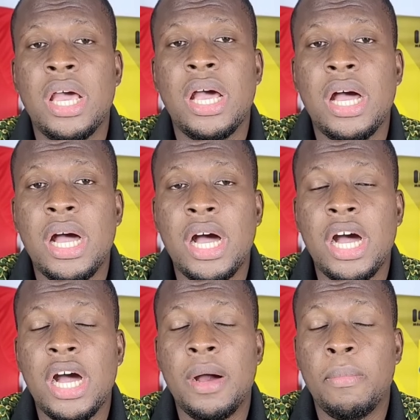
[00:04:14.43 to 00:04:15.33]

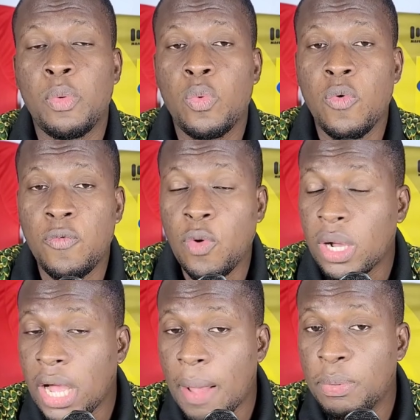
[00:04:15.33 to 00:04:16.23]

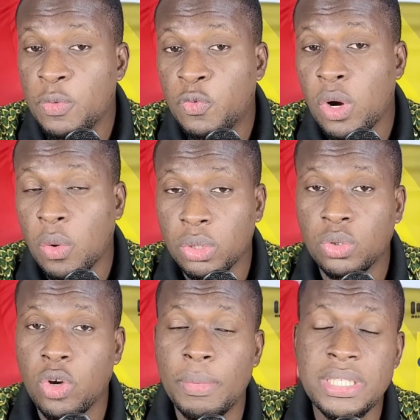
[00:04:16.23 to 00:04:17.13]
Kufuor Cup Nifu
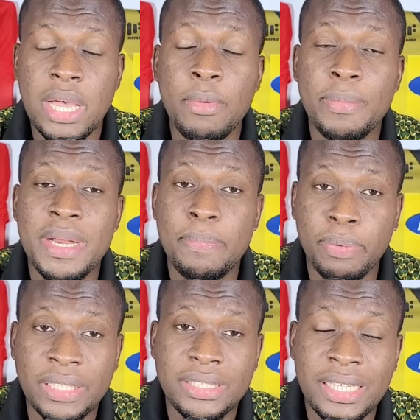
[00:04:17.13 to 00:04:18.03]
Kotoko Besambo, but the
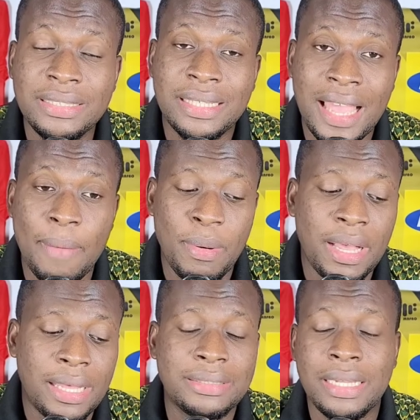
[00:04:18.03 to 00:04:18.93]
President Cup
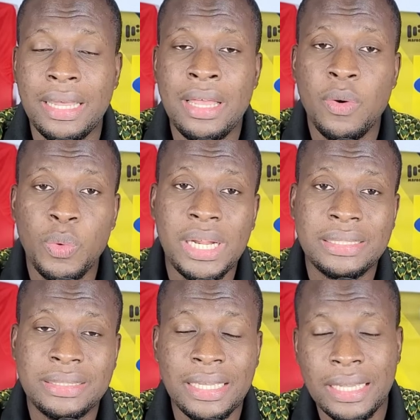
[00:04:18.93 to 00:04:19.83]
Ankasa with a
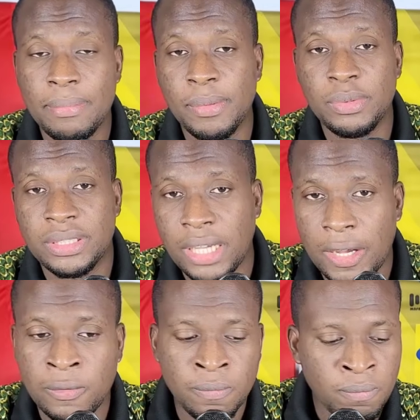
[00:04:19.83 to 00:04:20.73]
sec
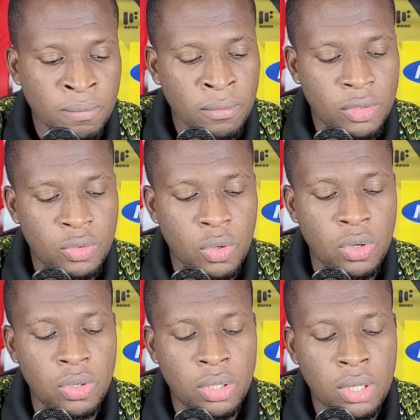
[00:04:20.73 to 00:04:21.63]
Memusa.
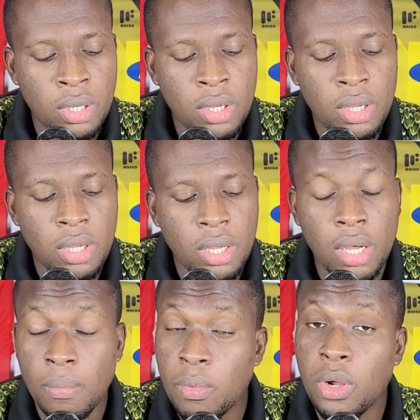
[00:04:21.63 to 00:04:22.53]
So
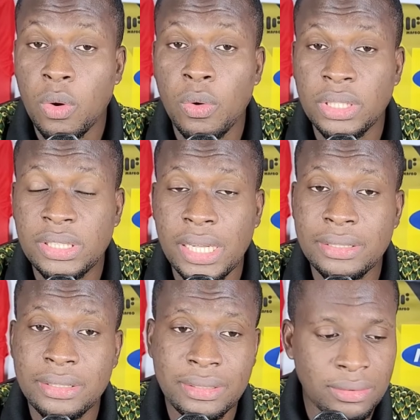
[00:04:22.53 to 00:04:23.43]
Kotoko a
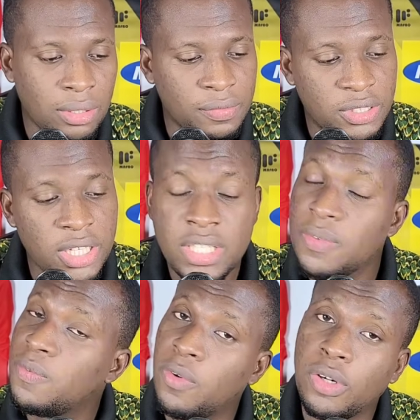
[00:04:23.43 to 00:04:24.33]
chance of
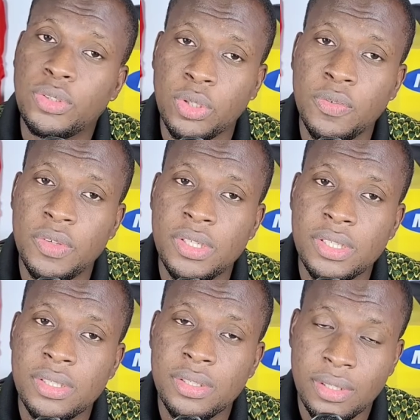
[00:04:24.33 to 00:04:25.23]
chasing 4
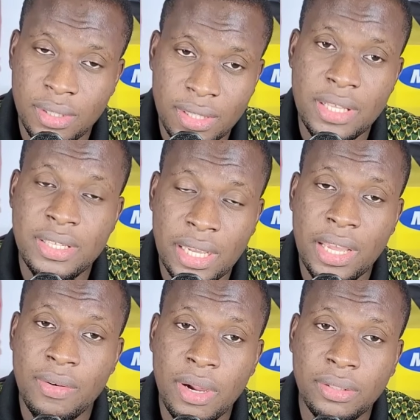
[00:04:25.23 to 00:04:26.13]
trophies this
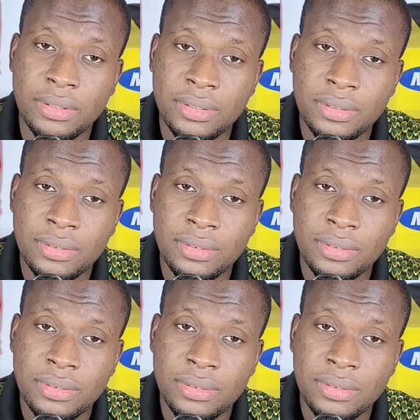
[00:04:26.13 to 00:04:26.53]
second round.